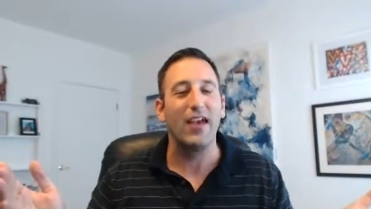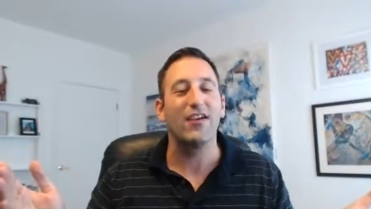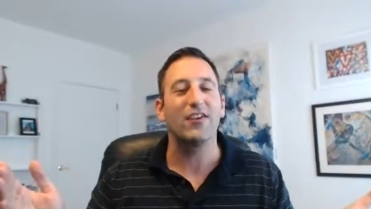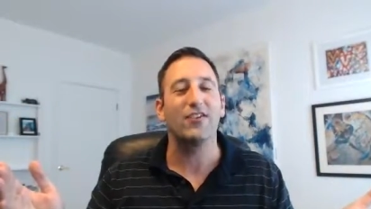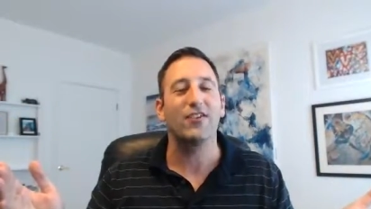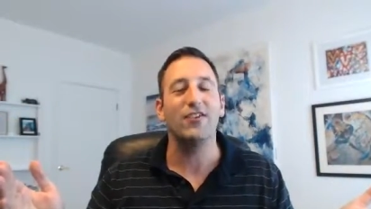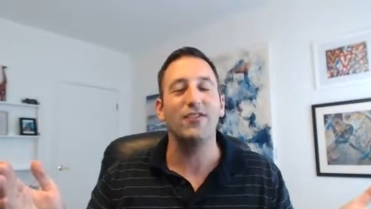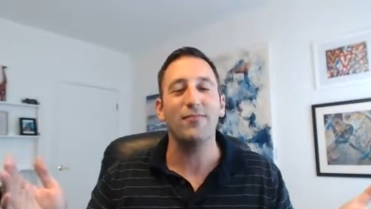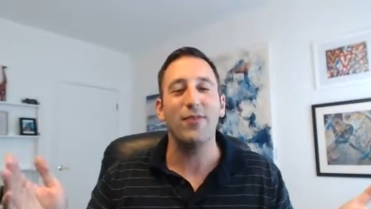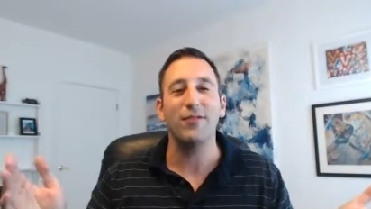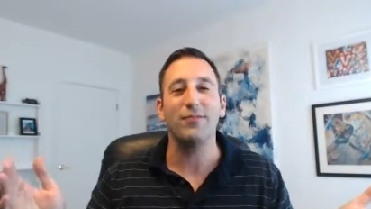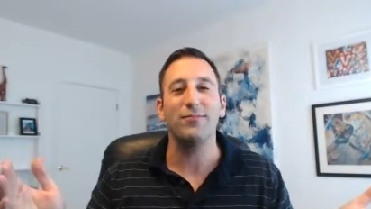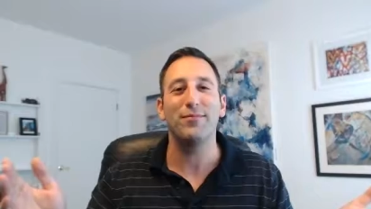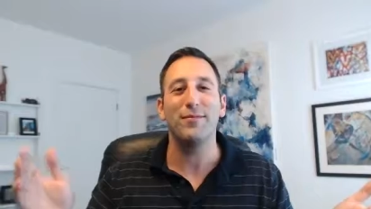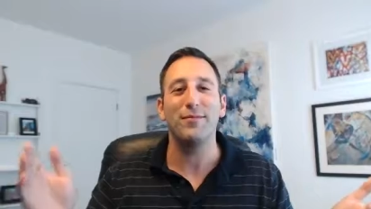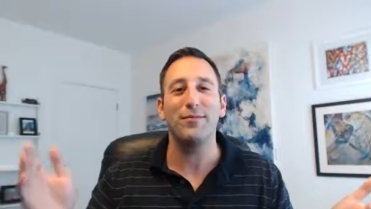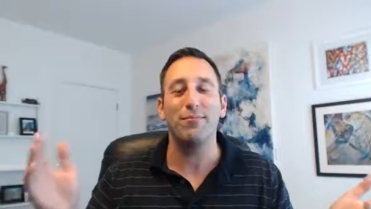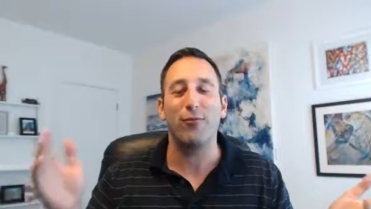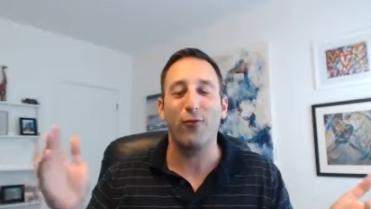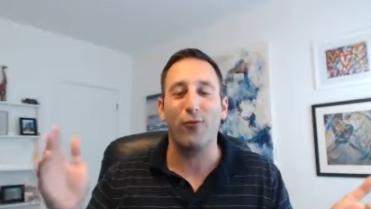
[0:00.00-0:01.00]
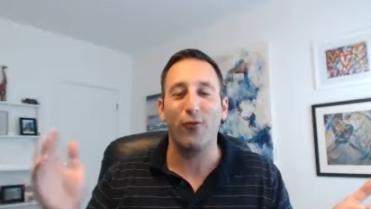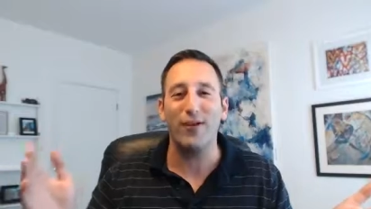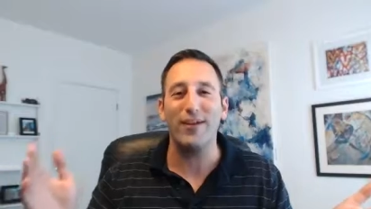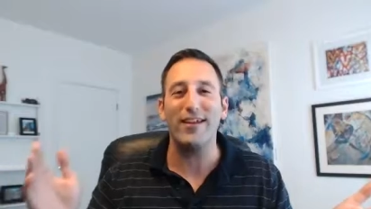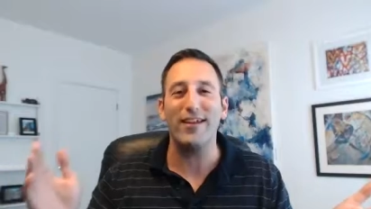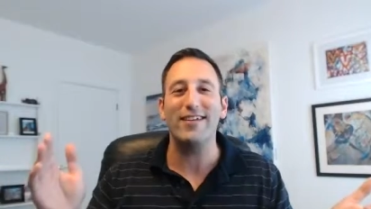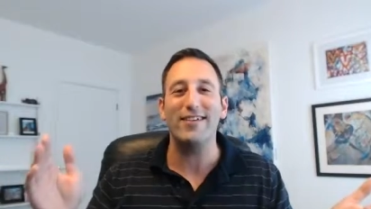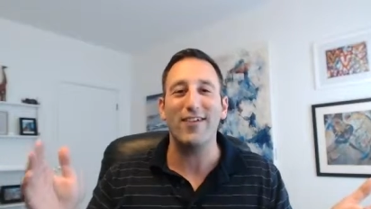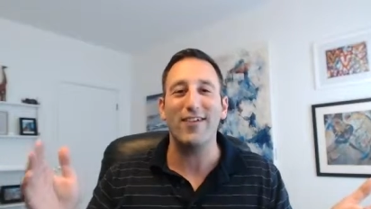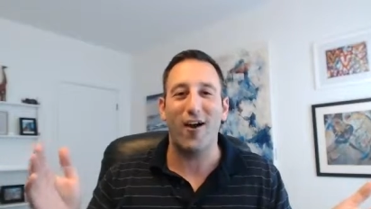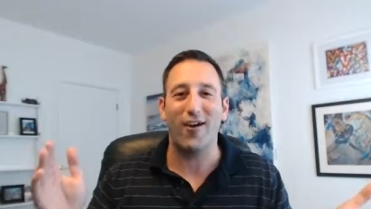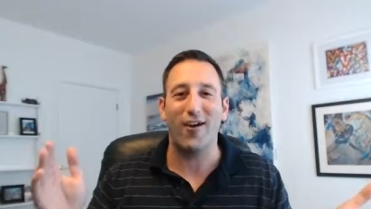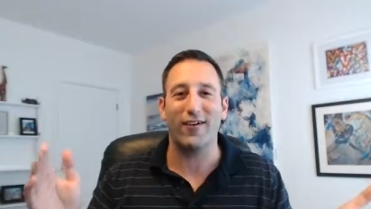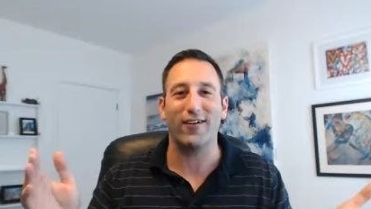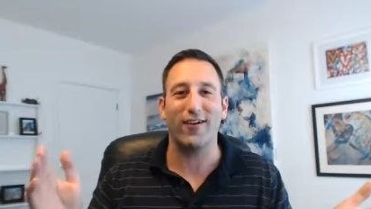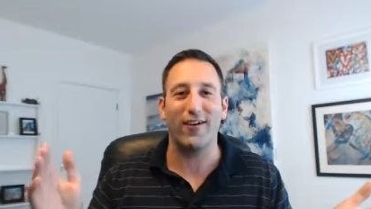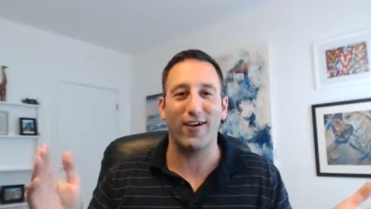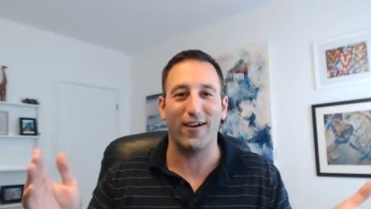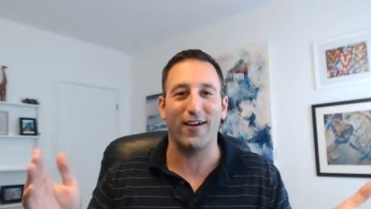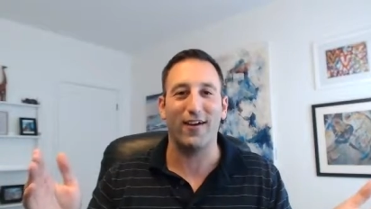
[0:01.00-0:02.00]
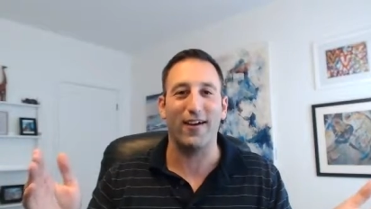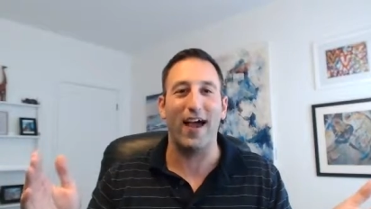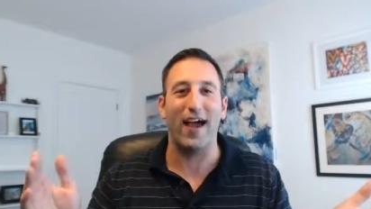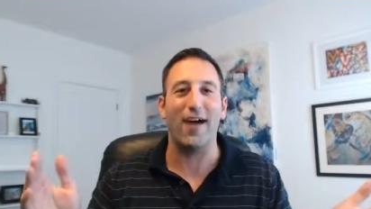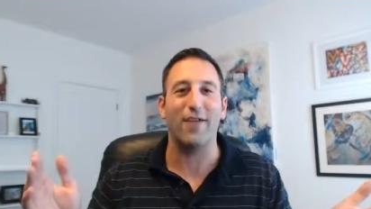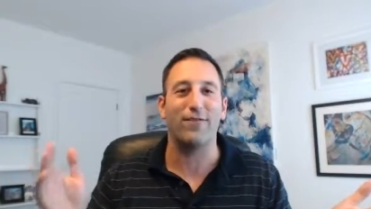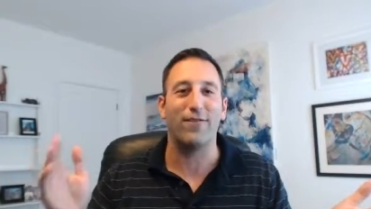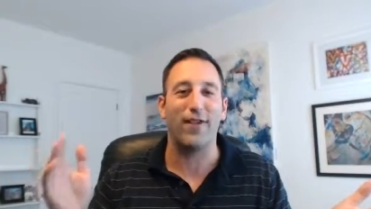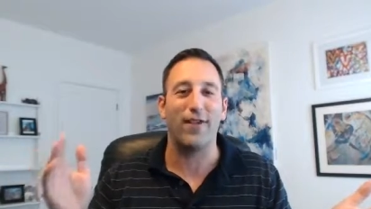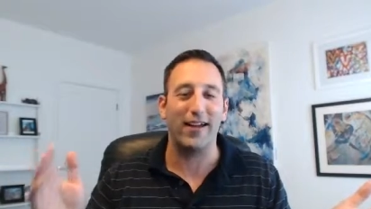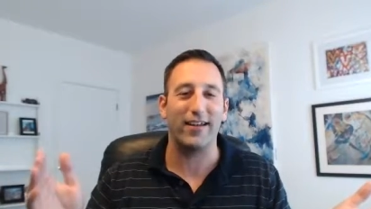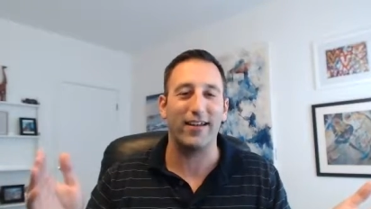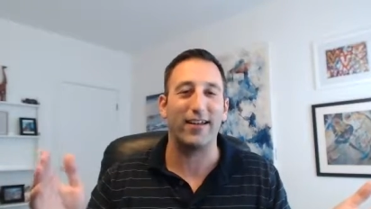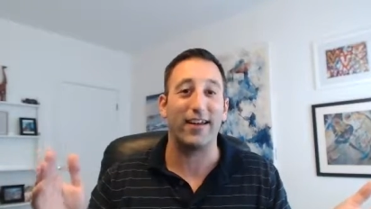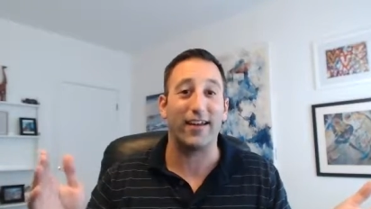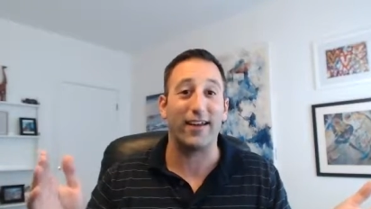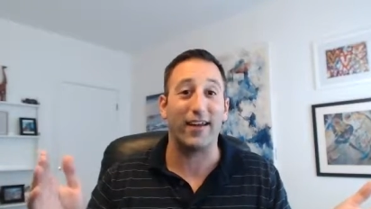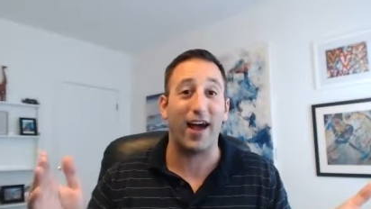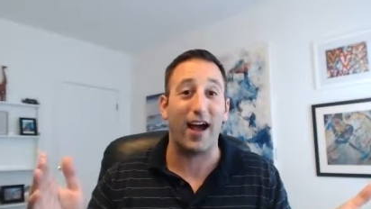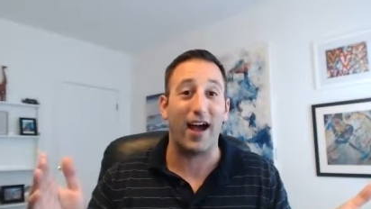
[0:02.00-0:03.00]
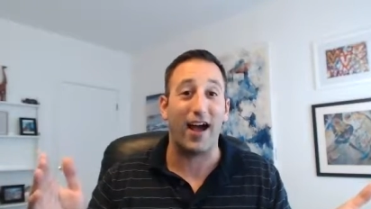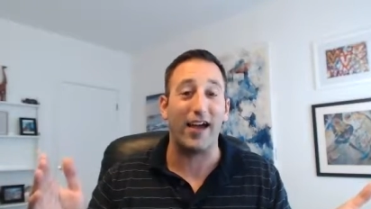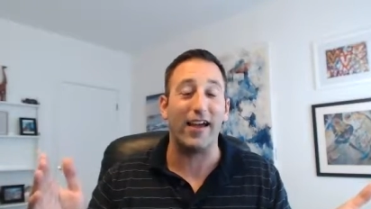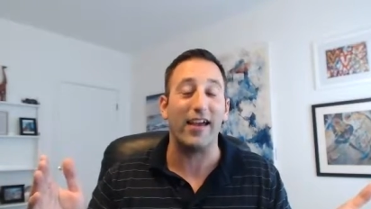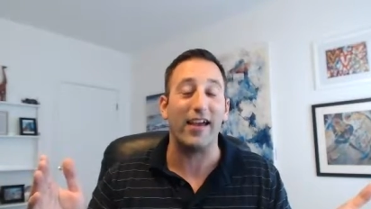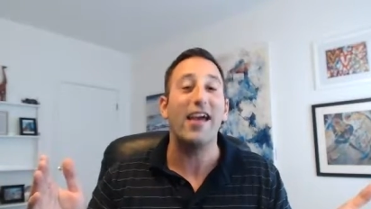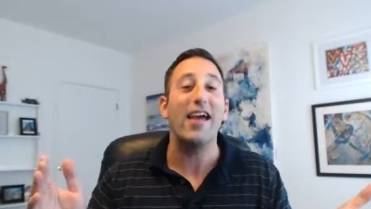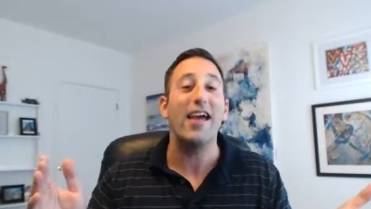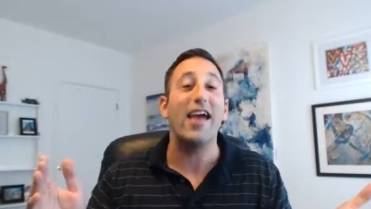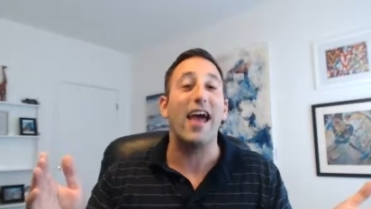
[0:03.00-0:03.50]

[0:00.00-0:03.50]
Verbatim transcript: She must be pretty darn good at finding a guy.